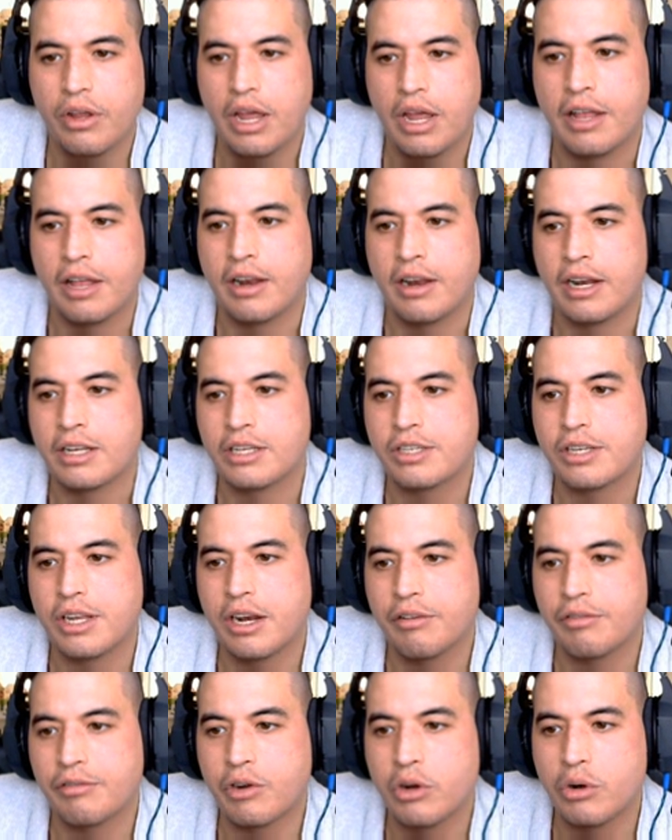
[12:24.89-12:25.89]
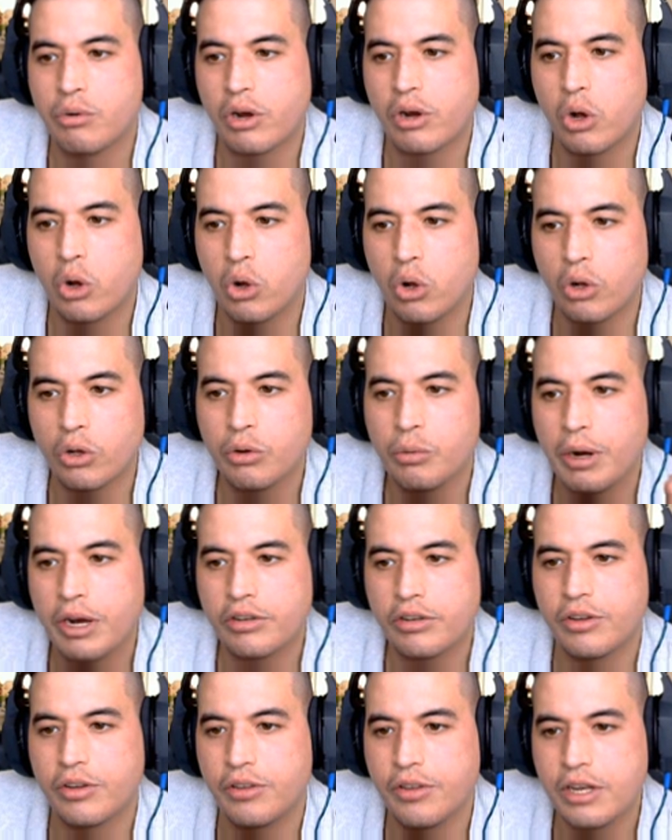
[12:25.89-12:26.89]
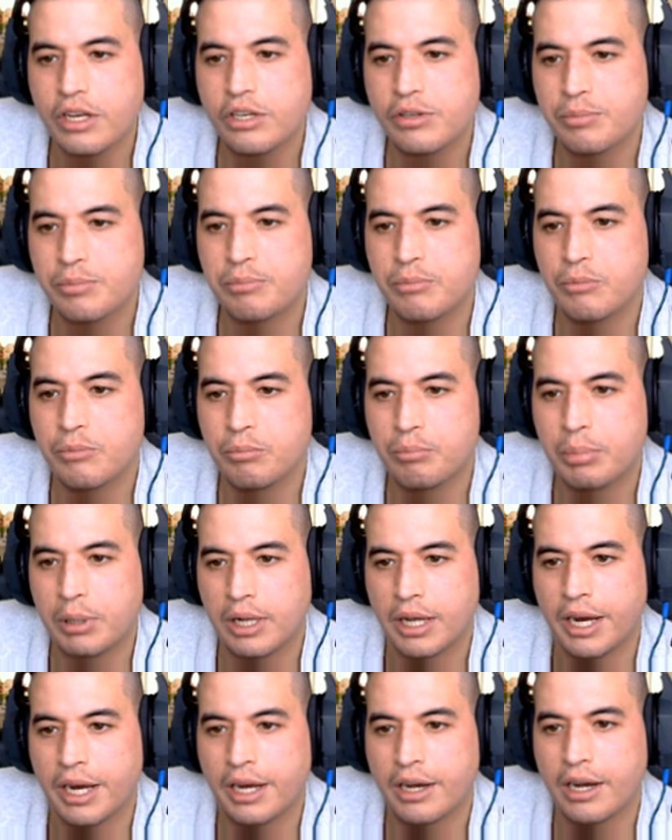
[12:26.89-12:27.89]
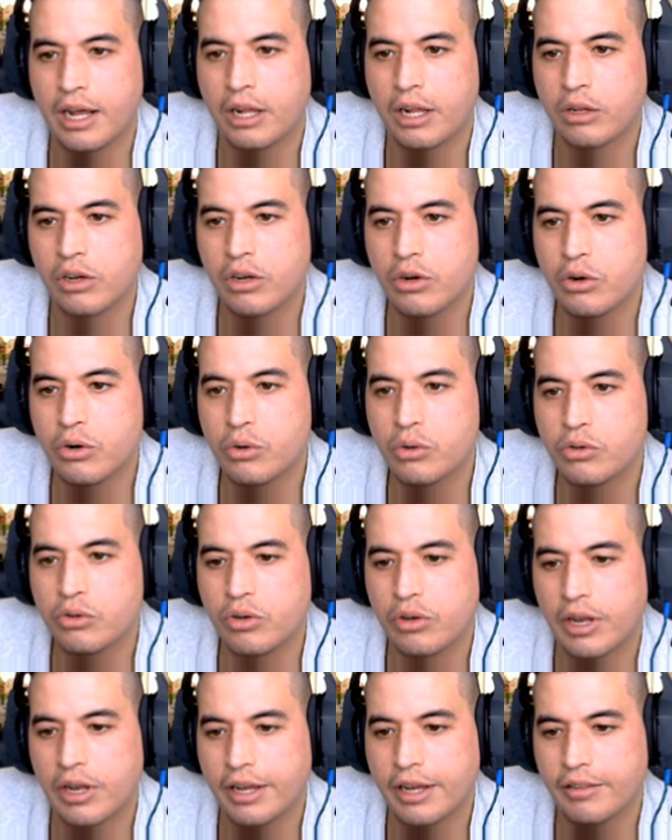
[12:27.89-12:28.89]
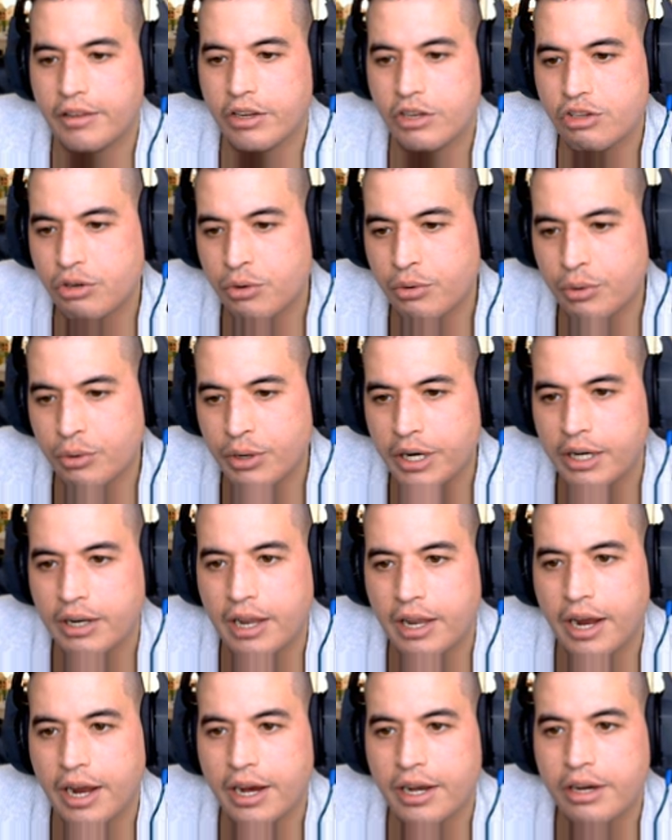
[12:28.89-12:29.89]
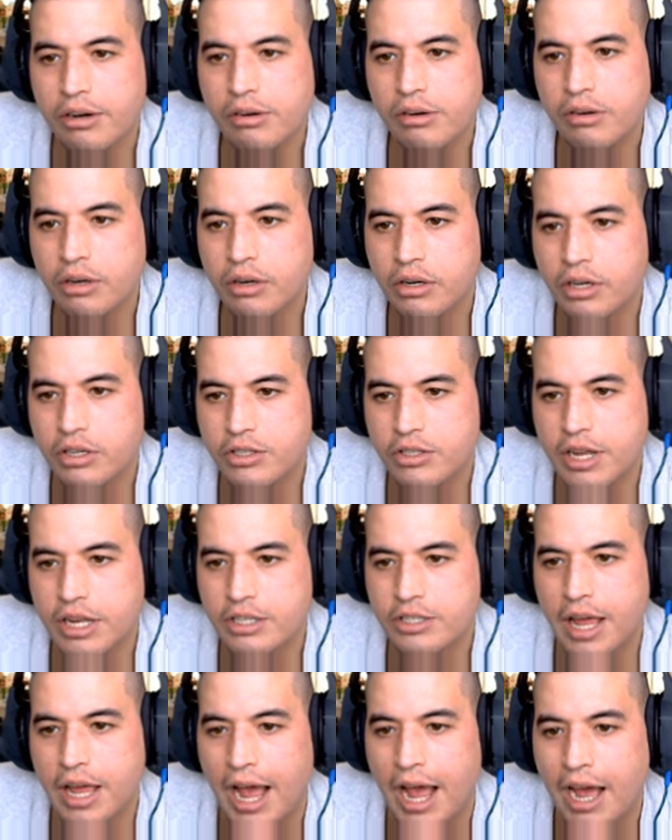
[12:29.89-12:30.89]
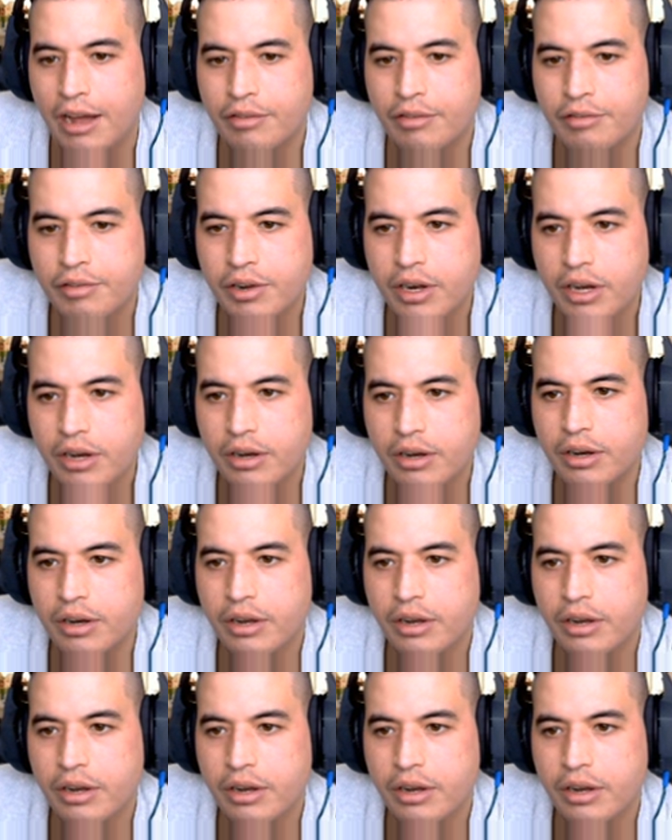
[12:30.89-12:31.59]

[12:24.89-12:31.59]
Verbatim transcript: And then instead of going all the way to this plane, I'll go to like this green line here because that's the half of it.